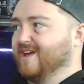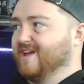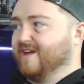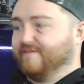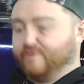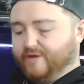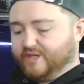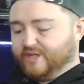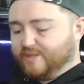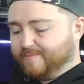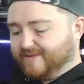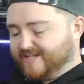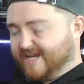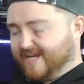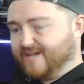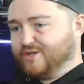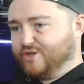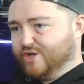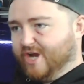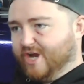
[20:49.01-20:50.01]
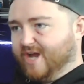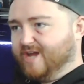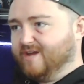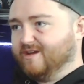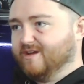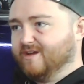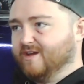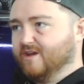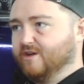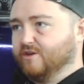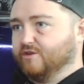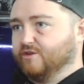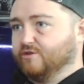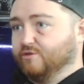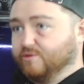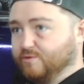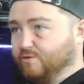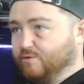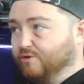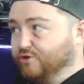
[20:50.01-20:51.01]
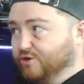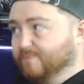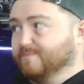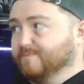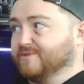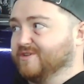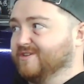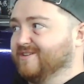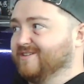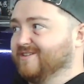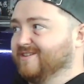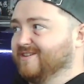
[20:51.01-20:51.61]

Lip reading: If you need to potentiate, do some squat jumps.